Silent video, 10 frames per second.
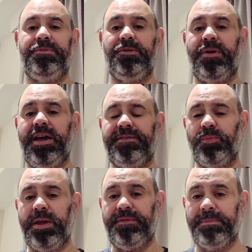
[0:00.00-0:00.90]
You might have to
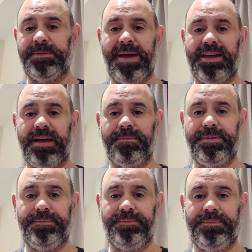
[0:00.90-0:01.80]
wait for them to back up.
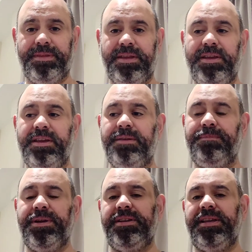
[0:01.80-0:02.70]

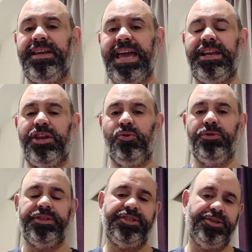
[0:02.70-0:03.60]
But again, in
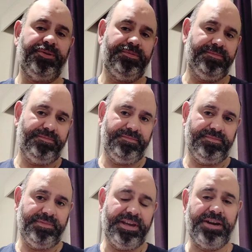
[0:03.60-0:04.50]
order to
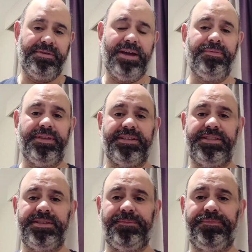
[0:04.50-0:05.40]
get around
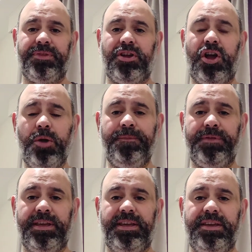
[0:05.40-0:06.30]
this,
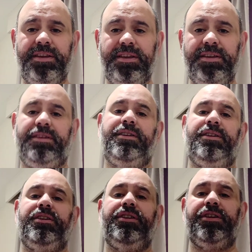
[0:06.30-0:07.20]
hopefully,
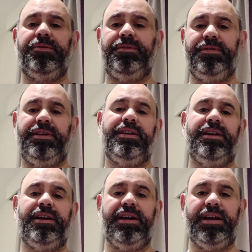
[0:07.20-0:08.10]
it
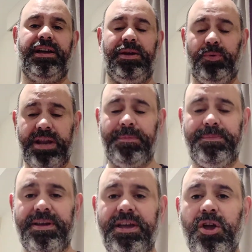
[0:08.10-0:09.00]
wouldn't
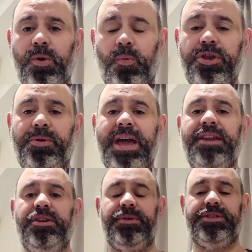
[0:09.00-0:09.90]
happen, but what you
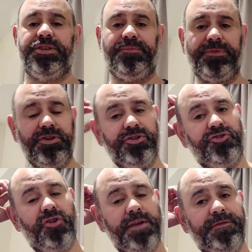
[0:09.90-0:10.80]
can do is
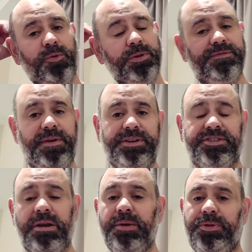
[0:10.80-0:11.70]
drive forwards very
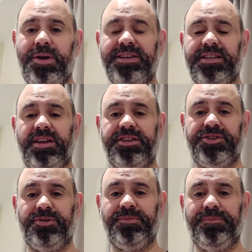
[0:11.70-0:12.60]
slowly with your hazard lights
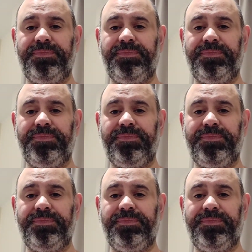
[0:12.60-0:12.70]
on,